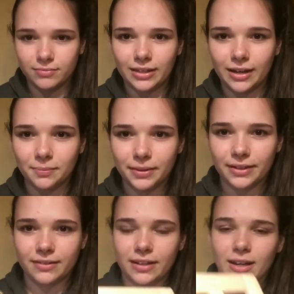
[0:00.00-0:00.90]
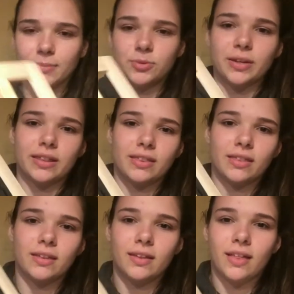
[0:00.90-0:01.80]
Yeah, but it comes with,
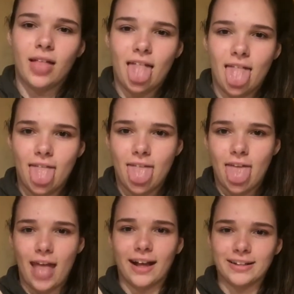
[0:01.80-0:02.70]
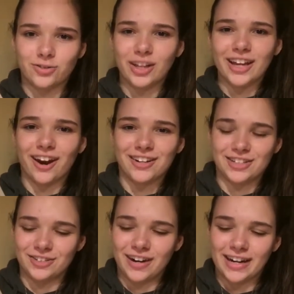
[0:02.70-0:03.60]
it's really hard to
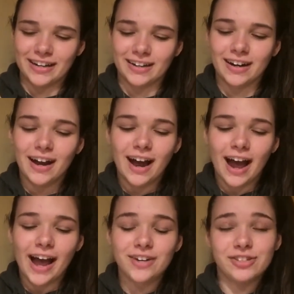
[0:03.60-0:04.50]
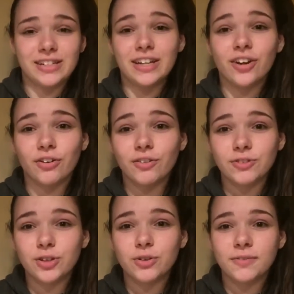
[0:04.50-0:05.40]
do right here. I actually did a
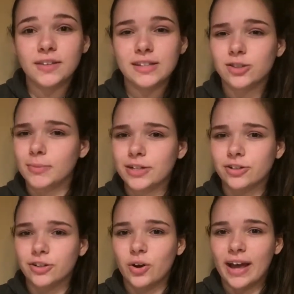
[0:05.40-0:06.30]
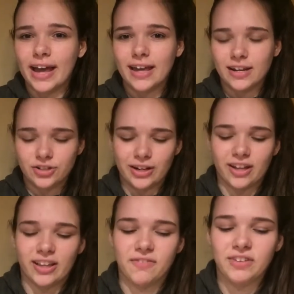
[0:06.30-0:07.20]
review of this, so make sure to go ahead and check
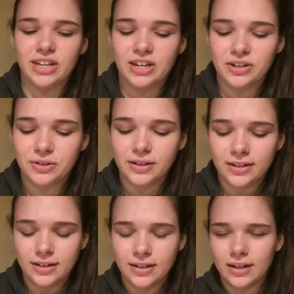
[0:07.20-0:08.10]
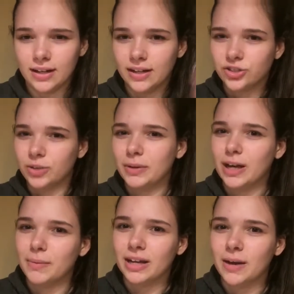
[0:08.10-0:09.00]
out that video. It should be
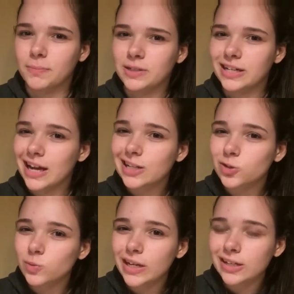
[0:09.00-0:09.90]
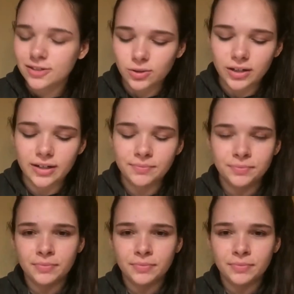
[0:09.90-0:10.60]
coming up next week, sorta.